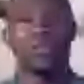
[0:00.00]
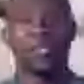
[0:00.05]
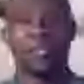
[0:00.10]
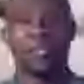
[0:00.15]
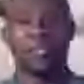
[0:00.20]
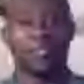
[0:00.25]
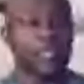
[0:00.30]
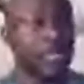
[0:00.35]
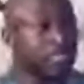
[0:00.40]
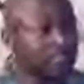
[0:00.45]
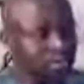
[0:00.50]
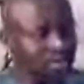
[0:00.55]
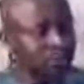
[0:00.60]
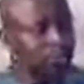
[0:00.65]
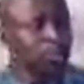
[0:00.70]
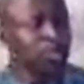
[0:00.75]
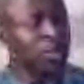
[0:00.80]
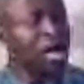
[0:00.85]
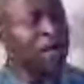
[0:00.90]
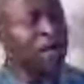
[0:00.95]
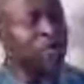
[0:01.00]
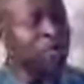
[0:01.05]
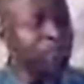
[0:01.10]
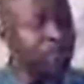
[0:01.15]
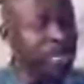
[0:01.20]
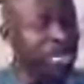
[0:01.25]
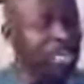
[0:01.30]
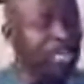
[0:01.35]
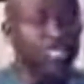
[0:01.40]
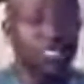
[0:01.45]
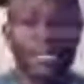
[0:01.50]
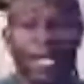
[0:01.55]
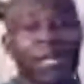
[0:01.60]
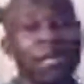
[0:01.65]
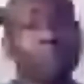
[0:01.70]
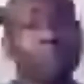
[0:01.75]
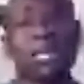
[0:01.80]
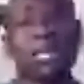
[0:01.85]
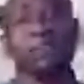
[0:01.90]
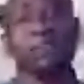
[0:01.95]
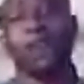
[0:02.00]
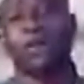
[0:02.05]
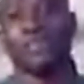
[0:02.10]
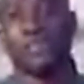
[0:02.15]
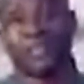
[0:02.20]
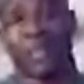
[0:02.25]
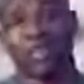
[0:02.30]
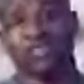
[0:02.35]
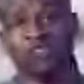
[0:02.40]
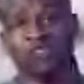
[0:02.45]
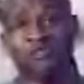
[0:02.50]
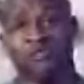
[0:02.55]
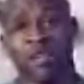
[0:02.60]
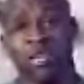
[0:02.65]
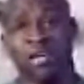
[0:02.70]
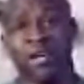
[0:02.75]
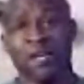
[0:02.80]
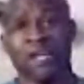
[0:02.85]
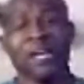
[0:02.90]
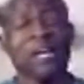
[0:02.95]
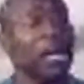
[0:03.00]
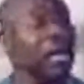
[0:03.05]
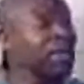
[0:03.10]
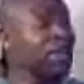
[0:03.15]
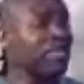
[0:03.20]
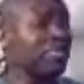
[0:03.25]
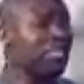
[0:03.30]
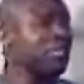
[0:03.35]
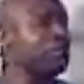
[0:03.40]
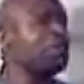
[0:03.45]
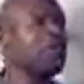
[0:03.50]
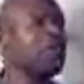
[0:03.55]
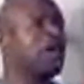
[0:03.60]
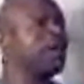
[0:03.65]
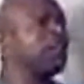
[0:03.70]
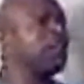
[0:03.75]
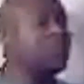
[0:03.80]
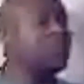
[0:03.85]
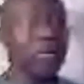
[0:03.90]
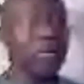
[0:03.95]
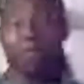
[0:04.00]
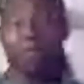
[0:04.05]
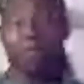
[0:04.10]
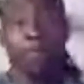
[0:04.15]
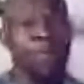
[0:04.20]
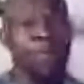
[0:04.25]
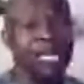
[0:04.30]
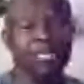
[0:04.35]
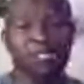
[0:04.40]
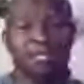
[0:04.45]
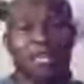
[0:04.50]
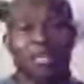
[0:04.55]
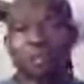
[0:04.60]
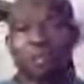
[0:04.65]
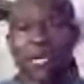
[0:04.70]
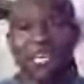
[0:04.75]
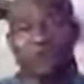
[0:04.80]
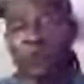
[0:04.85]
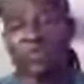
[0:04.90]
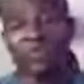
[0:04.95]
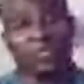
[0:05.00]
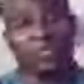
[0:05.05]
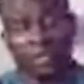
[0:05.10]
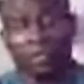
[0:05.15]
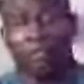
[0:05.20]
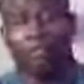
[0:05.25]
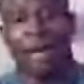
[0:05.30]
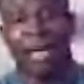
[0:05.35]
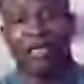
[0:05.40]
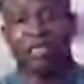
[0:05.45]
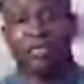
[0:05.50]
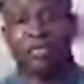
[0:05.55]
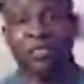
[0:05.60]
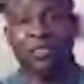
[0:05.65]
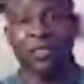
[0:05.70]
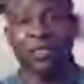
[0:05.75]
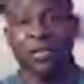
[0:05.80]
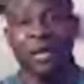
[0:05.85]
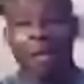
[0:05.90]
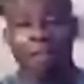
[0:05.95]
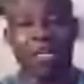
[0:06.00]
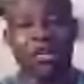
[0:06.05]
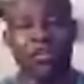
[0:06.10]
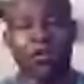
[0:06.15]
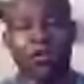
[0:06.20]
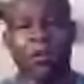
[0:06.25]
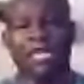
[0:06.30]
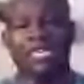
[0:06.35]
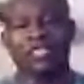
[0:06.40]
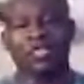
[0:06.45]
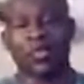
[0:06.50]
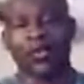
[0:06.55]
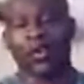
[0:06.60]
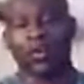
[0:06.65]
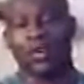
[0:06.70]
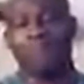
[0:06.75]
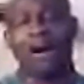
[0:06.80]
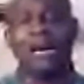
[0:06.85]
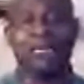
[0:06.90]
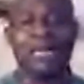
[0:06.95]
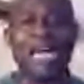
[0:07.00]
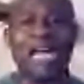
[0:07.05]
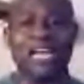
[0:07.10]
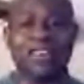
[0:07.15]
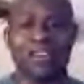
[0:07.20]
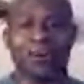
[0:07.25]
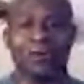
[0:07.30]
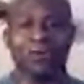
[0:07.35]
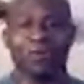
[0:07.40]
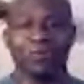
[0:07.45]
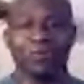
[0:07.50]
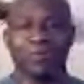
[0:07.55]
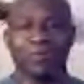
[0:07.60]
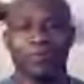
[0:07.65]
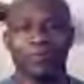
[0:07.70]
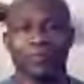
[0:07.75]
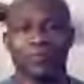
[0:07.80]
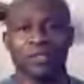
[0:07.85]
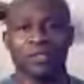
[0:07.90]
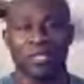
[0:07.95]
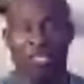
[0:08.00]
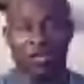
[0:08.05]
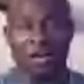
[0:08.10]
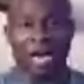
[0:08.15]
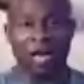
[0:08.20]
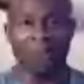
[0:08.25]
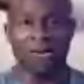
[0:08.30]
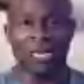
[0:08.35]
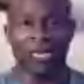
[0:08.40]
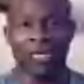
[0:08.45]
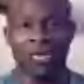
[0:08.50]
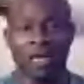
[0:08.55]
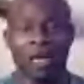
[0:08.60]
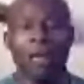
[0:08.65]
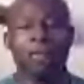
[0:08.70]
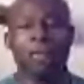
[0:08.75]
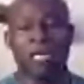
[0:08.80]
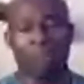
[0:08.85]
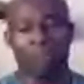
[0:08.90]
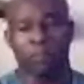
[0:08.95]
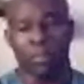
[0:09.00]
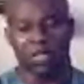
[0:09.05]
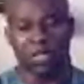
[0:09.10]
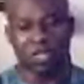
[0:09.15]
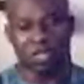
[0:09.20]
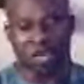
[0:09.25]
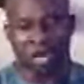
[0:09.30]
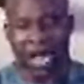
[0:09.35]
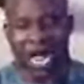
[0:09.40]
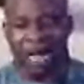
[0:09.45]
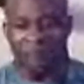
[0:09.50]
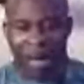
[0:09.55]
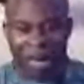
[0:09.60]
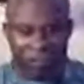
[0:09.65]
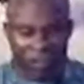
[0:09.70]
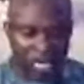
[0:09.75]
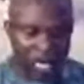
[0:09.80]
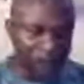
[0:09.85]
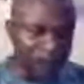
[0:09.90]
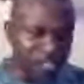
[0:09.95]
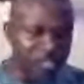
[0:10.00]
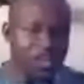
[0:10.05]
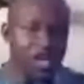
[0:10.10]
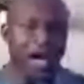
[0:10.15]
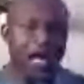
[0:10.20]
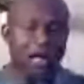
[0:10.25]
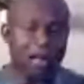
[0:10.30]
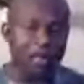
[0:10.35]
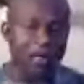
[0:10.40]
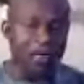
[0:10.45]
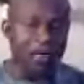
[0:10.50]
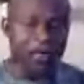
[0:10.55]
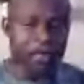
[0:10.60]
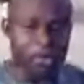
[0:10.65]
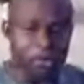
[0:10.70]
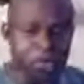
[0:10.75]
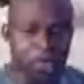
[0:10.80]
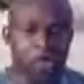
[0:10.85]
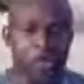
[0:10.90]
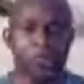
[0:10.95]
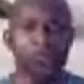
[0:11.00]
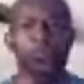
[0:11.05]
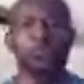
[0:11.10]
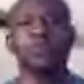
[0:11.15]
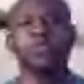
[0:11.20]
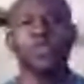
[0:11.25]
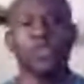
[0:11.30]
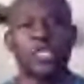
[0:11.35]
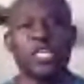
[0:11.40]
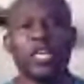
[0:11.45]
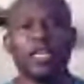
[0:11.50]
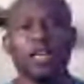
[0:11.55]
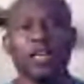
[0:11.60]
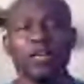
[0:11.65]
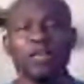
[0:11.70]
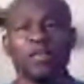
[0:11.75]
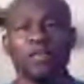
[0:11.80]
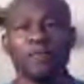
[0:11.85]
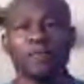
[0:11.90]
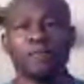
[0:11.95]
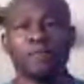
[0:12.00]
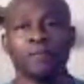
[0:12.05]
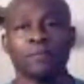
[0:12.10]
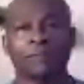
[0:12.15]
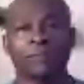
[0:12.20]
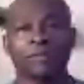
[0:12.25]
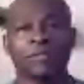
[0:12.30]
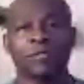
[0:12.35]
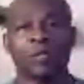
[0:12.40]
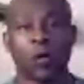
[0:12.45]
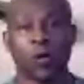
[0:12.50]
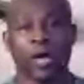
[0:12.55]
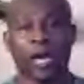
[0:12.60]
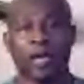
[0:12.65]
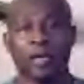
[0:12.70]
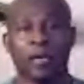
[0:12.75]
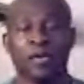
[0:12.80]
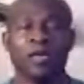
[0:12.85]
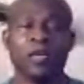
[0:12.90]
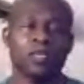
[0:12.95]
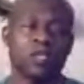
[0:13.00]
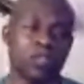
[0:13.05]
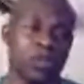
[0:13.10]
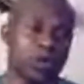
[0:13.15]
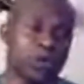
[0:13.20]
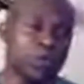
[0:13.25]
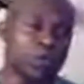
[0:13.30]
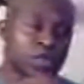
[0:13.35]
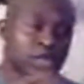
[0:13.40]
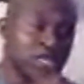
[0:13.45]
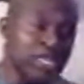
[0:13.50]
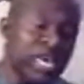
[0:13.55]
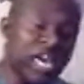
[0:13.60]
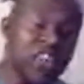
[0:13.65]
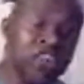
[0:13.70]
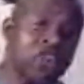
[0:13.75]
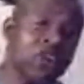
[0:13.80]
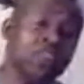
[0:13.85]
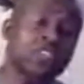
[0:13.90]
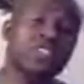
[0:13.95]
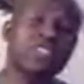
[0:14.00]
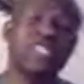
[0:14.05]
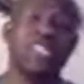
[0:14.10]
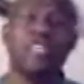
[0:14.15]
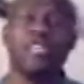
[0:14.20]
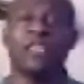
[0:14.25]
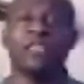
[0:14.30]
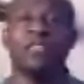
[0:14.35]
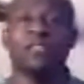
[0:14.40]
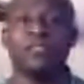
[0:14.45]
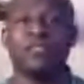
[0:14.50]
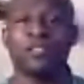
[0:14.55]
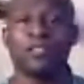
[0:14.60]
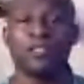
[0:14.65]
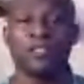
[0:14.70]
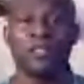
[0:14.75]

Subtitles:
They seem to have the biggest database for ancestry, and they seem to have the biggest database for seed banks. But nobody's talking about that, though. You know what I mean? But I'm giving y'all the jewel. You dig. Okay? So get your seeds.